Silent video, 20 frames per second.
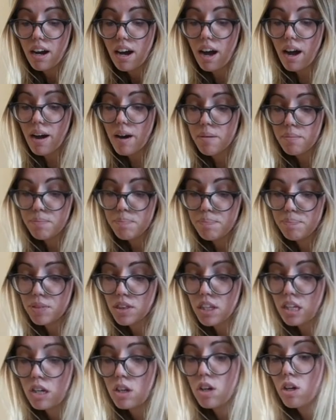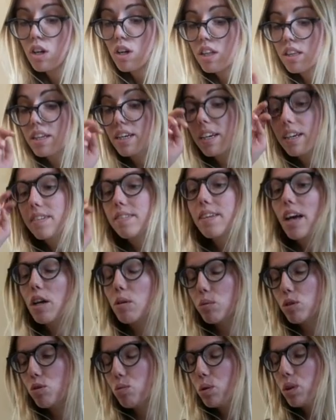Um, like I
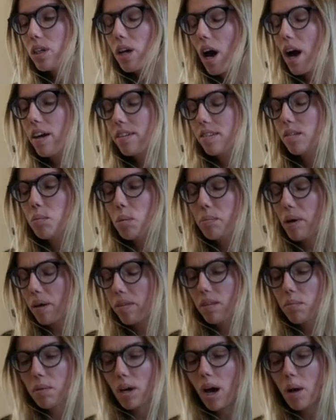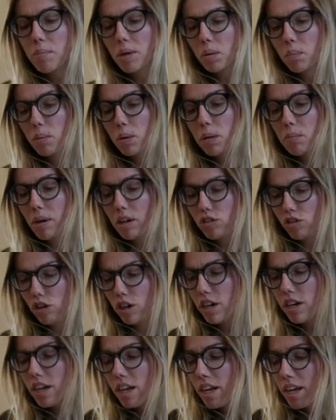said, what's really awesome about them coming
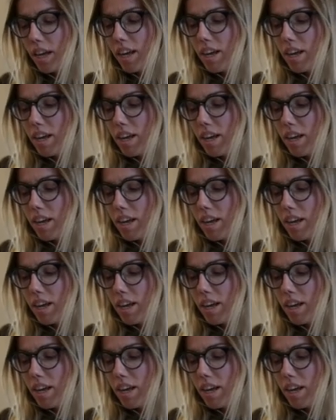pre-measured